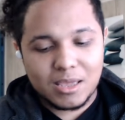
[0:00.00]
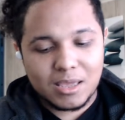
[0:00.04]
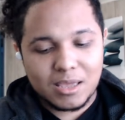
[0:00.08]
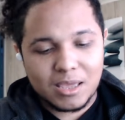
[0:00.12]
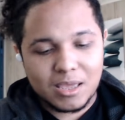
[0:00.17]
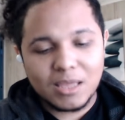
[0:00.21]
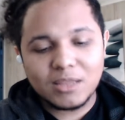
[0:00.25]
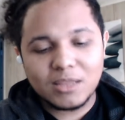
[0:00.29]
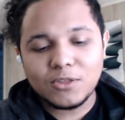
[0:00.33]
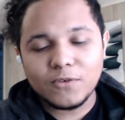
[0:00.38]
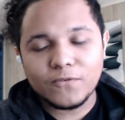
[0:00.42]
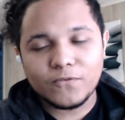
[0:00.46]

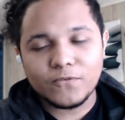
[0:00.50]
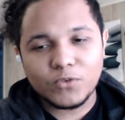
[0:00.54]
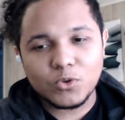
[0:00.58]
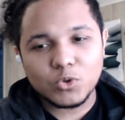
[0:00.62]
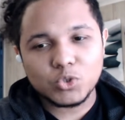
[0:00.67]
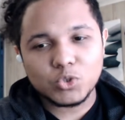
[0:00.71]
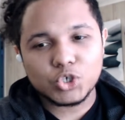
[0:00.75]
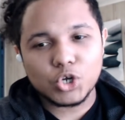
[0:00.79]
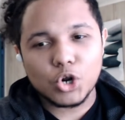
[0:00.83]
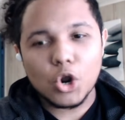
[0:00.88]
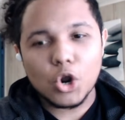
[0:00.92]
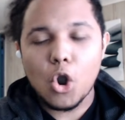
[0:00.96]
in the
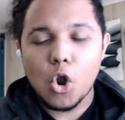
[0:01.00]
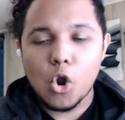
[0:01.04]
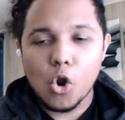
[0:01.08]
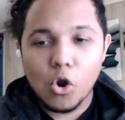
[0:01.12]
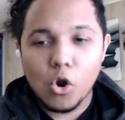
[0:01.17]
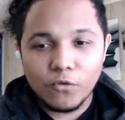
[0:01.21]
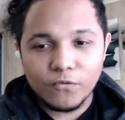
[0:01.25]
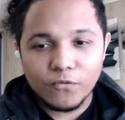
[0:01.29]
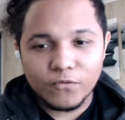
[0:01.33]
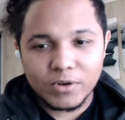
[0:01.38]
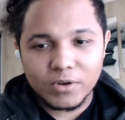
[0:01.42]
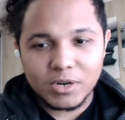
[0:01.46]
future,
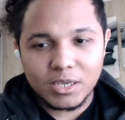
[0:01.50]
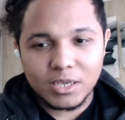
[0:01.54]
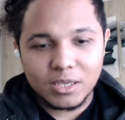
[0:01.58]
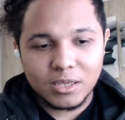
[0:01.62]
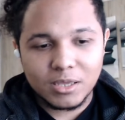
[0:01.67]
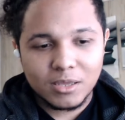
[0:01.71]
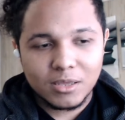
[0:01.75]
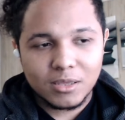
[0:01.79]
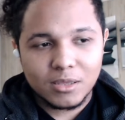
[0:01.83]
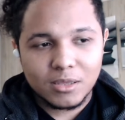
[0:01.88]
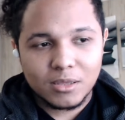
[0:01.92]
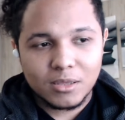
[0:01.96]
hopefully,
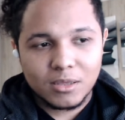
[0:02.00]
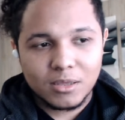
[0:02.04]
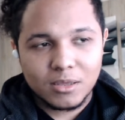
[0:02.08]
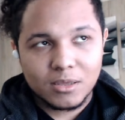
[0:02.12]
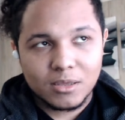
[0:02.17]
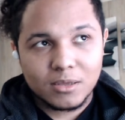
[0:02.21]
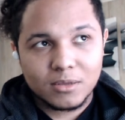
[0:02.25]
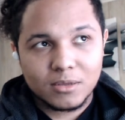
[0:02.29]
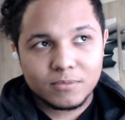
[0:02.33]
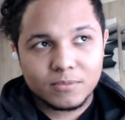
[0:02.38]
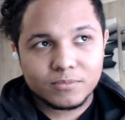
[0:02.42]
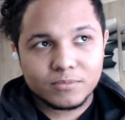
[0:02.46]

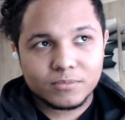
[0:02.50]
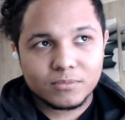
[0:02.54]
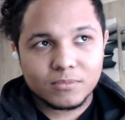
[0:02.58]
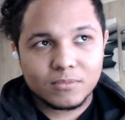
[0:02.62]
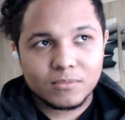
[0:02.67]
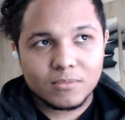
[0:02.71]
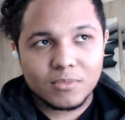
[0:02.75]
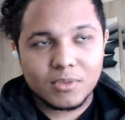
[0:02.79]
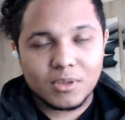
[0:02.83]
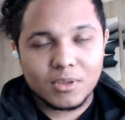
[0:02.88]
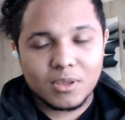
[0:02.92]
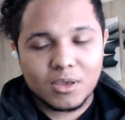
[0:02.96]

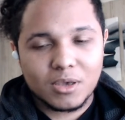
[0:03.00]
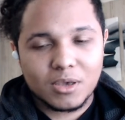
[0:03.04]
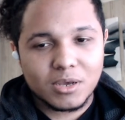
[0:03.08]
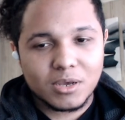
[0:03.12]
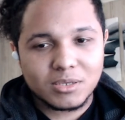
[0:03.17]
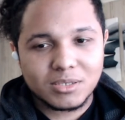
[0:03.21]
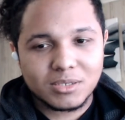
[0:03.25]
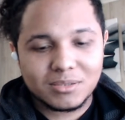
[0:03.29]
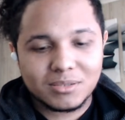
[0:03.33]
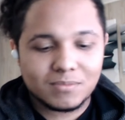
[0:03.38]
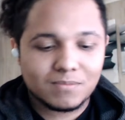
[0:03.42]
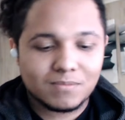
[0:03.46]

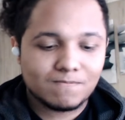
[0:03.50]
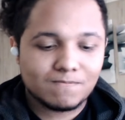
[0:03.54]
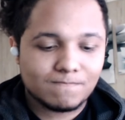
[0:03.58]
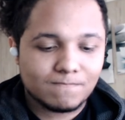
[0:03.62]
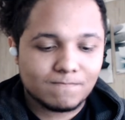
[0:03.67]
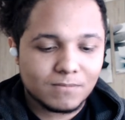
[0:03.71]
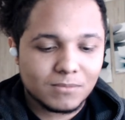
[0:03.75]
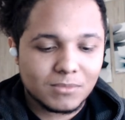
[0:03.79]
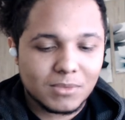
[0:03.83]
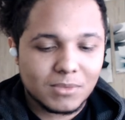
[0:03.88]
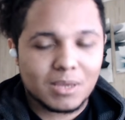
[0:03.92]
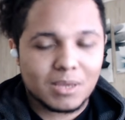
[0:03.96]
because
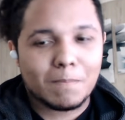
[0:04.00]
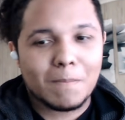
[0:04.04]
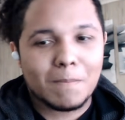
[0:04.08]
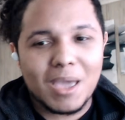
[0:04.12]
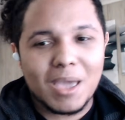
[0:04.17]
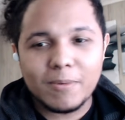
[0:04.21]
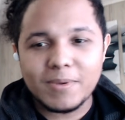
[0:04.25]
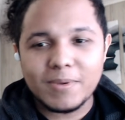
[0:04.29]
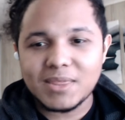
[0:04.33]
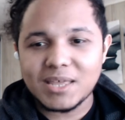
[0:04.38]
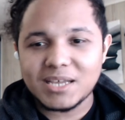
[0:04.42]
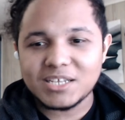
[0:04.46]

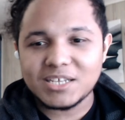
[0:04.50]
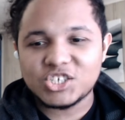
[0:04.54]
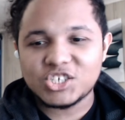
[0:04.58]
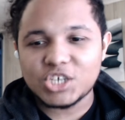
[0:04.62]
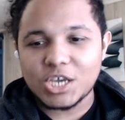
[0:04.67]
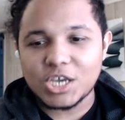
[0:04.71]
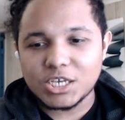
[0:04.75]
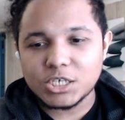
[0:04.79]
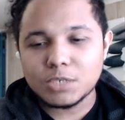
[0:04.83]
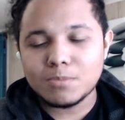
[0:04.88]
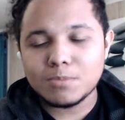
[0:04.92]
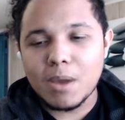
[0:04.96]
maybe they
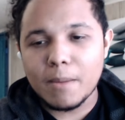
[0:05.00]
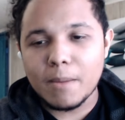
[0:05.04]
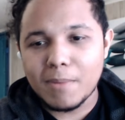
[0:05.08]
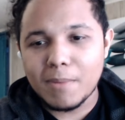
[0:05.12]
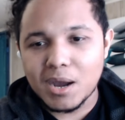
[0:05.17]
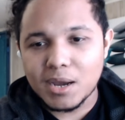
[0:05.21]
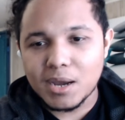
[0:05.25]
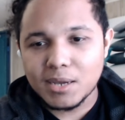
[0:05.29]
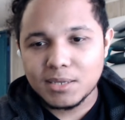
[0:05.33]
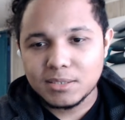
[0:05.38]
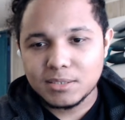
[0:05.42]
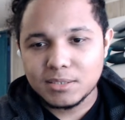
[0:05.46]
changed my
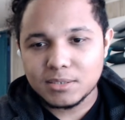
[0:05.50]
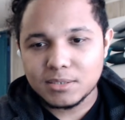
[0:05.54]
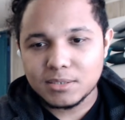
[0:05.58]
mind.